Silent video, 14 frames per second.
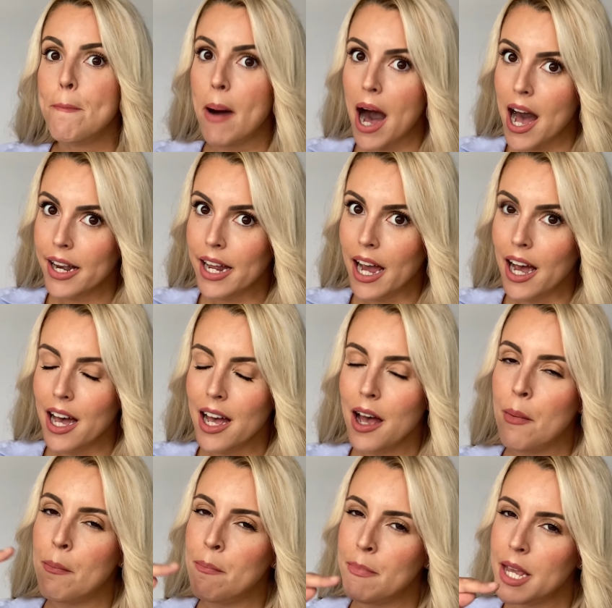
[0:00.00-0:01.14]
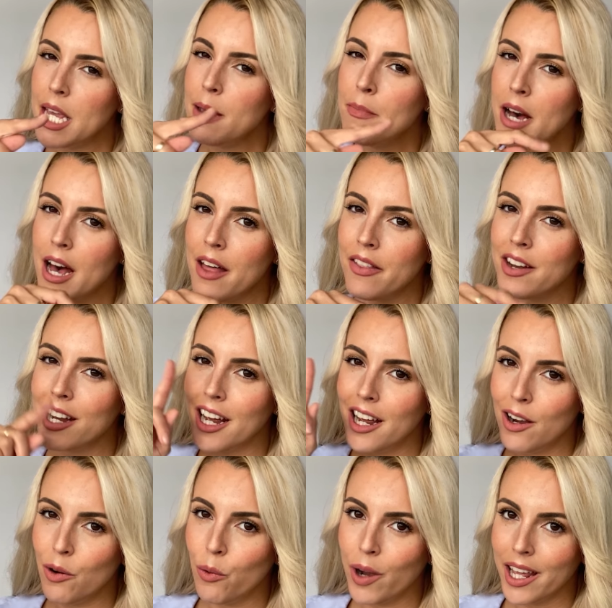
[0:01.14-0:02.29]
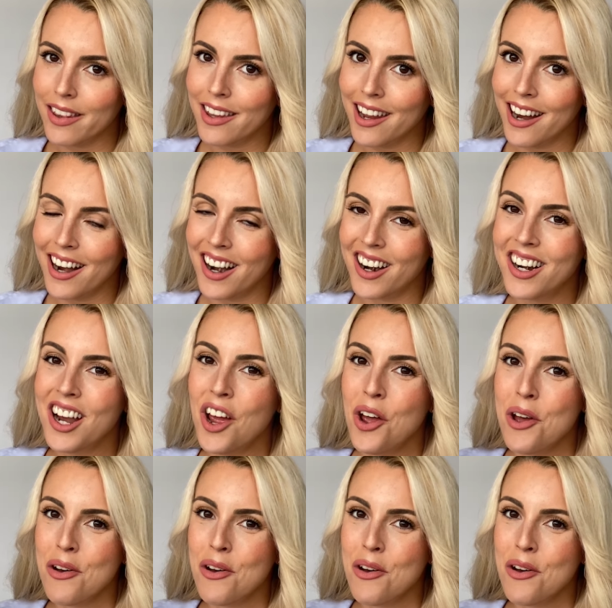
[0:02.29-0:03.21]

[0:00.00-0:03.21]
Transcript: para mi madre, wait there,